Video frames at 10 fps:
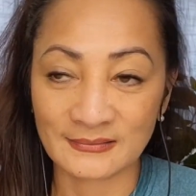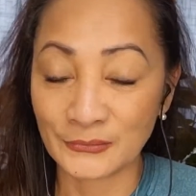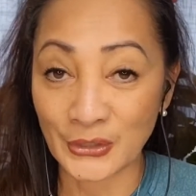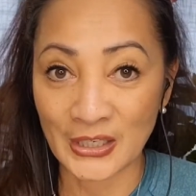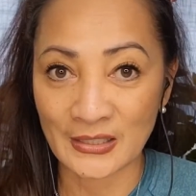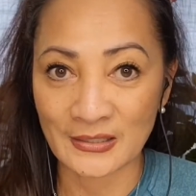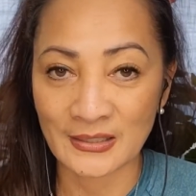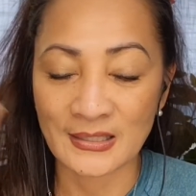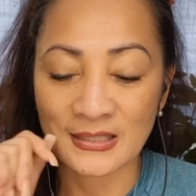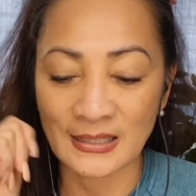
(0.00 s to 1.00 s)

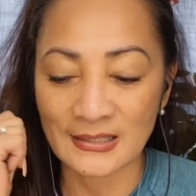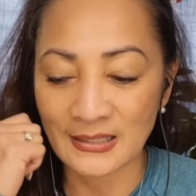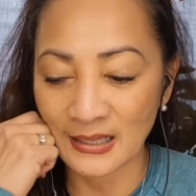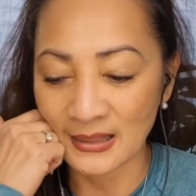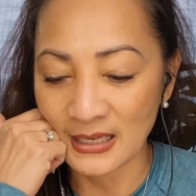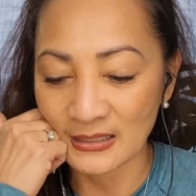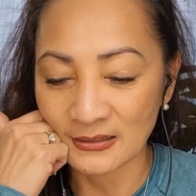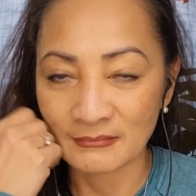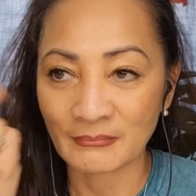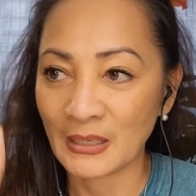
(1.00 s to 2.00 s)
rings and things like that.
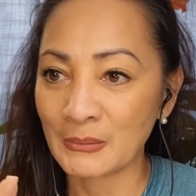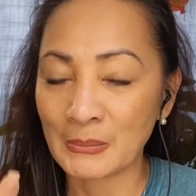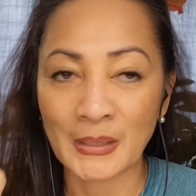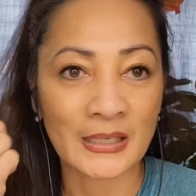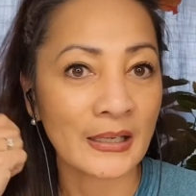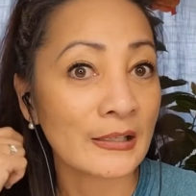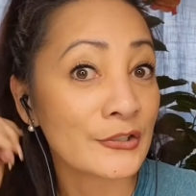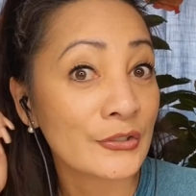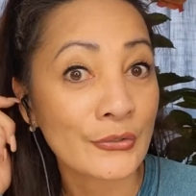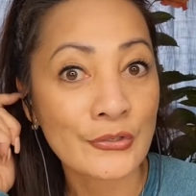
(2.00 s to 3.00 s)
Maybe my
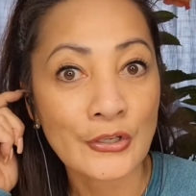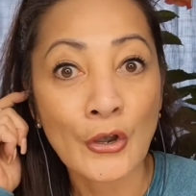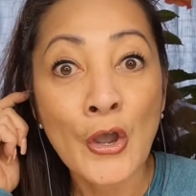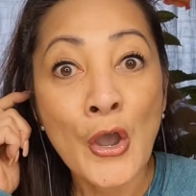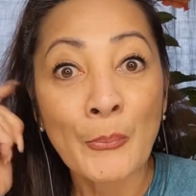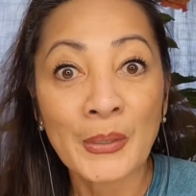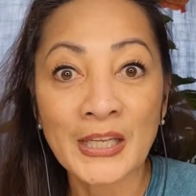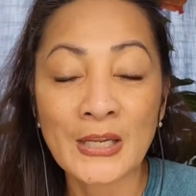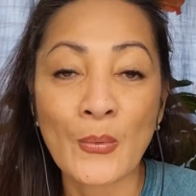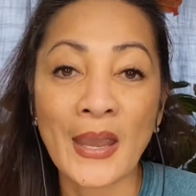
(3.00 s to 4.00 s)
nails too. So, but
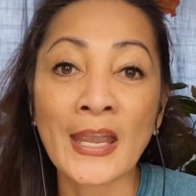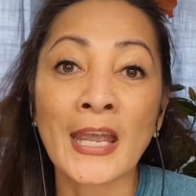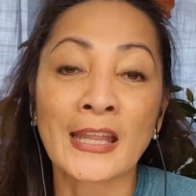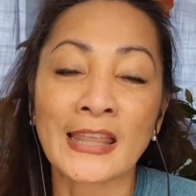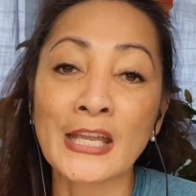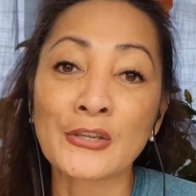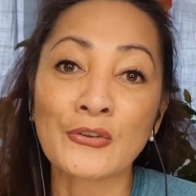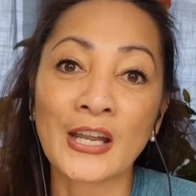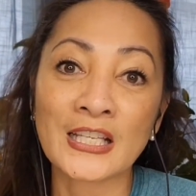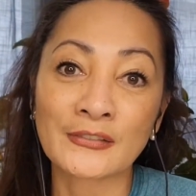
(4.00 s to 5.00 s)
anyway, thank you
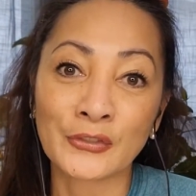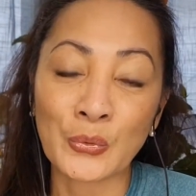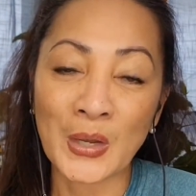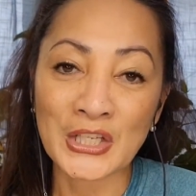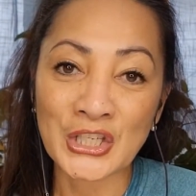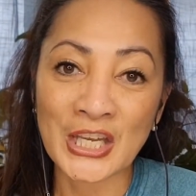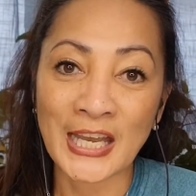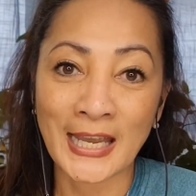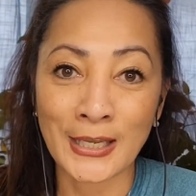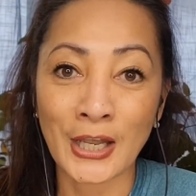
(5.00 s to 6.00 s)
guys for
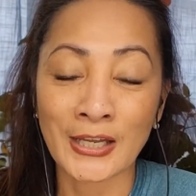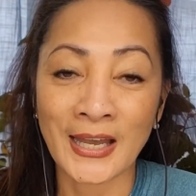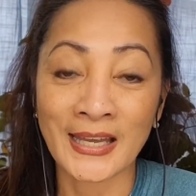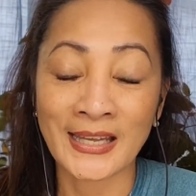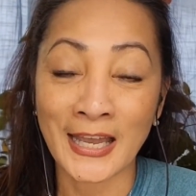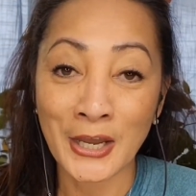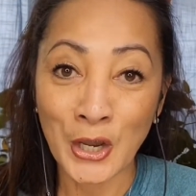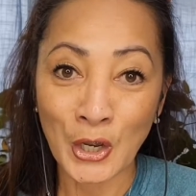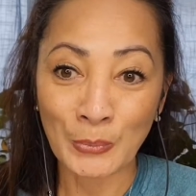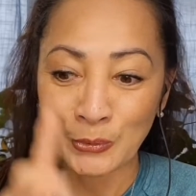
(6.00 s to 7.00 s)
watching. I
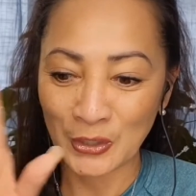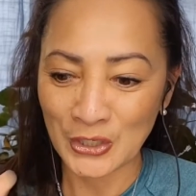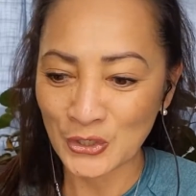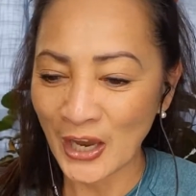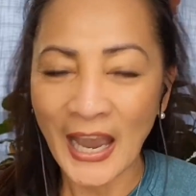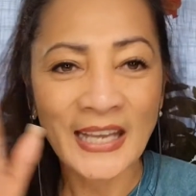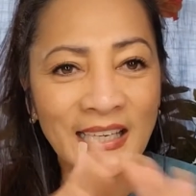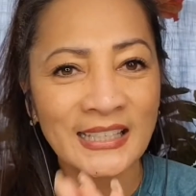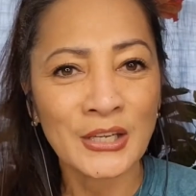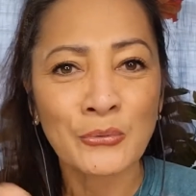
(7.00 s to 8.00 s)
hope you enjoy. I
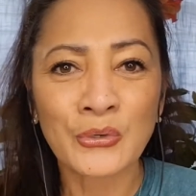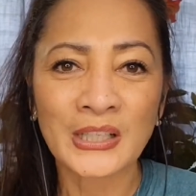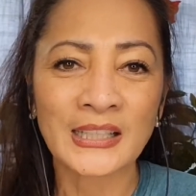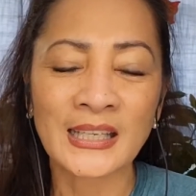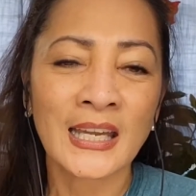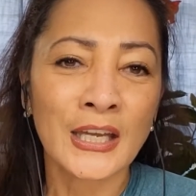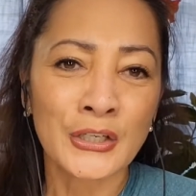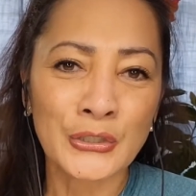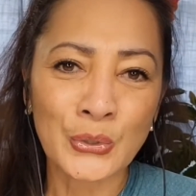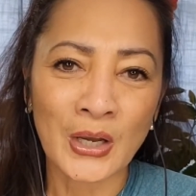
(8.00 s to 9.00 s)
cannot really
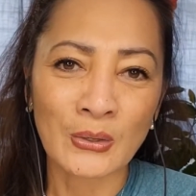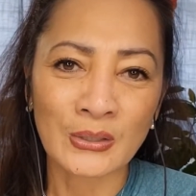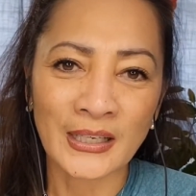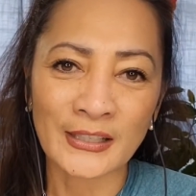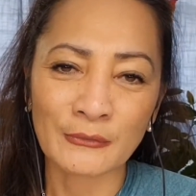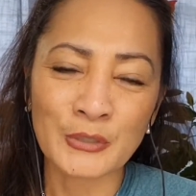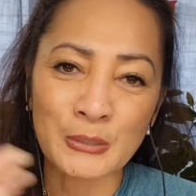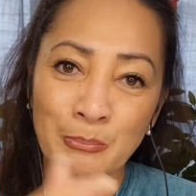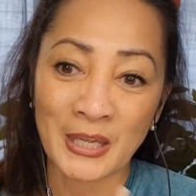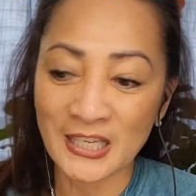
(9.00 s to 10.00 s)
do a whole lot of
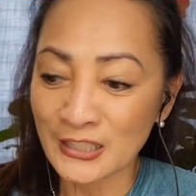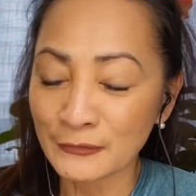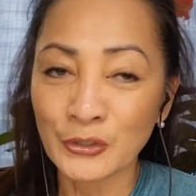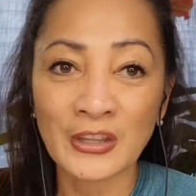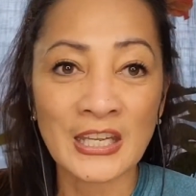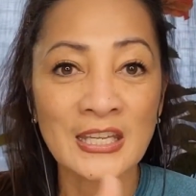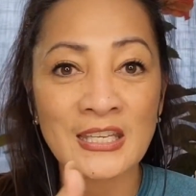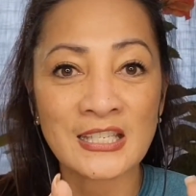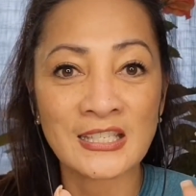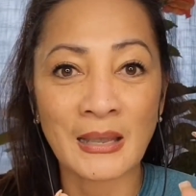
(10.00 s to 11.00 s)
specs for
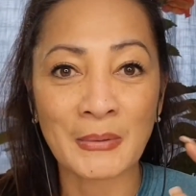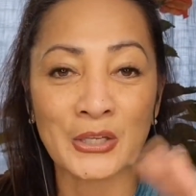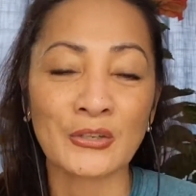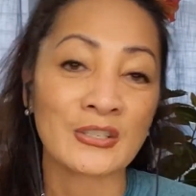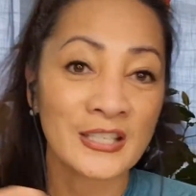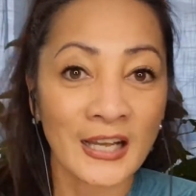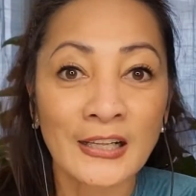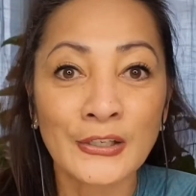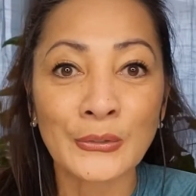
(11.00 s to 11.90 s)
this. I mean, you know, tell